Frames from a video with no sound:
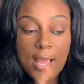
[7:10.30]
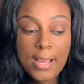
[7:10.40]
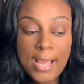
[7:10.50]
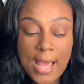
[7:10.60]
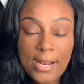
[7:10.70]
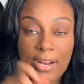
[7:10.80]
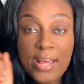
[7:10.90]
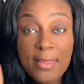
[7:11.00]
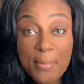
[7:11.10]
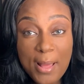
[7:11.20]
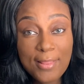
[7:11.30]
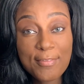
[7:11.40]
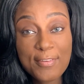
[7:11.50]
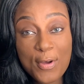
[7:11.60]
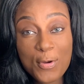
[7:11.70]
Got another bottle of
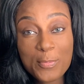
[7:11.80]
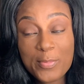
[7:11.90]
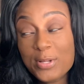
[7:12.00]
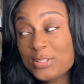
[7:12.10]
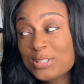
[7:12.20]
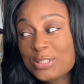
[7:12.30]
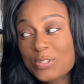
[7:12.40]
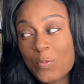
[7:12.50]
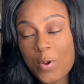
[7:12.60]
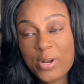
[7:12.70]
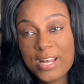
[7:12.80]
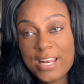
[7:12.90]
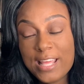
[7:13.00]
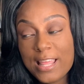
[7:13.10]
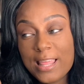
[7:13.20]
foam, squirted
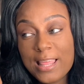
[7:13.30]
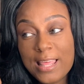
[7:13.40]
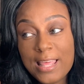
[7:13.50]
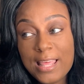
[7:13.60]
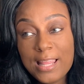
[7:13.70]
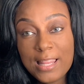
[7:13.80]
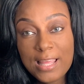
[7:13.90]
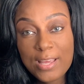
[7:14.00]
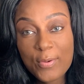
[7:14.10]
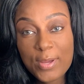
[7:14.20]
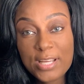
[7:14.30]
it, liquid.